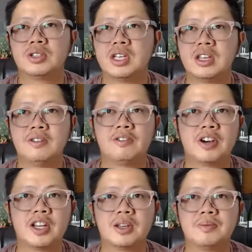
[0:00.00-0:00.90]
to
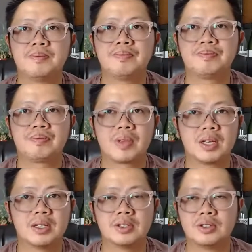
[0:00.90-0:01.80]
keyframe,
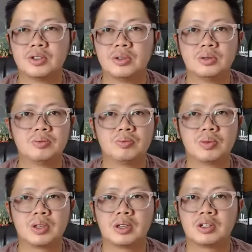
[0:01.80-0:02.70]

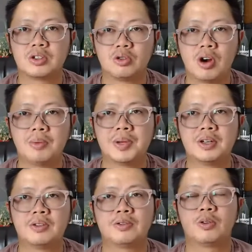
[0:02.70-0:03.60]
zoom, crop
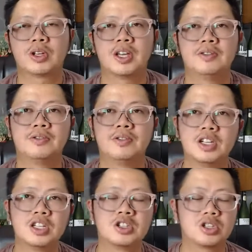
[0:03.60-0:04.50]
in on 4K
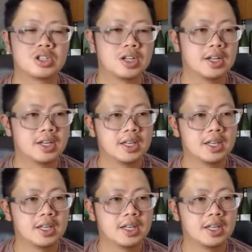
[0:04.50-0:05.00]
footage,